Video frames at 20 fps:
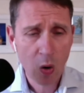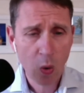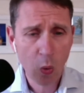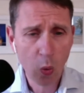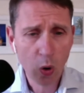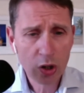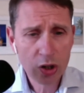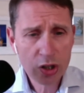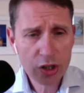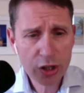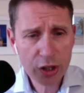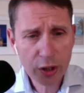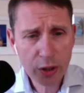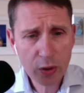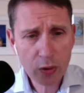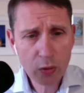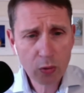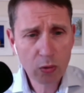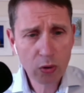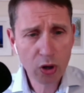once
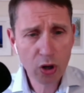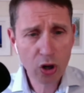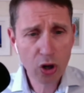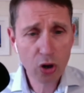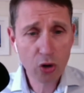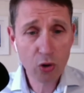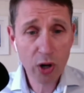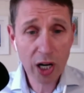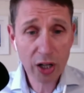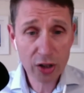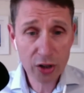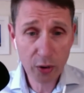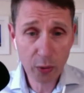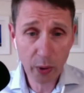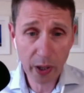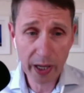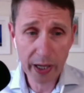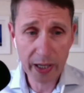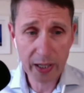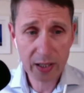you
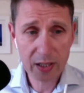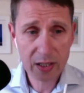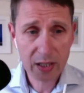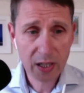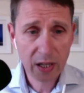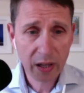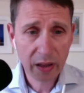graduate,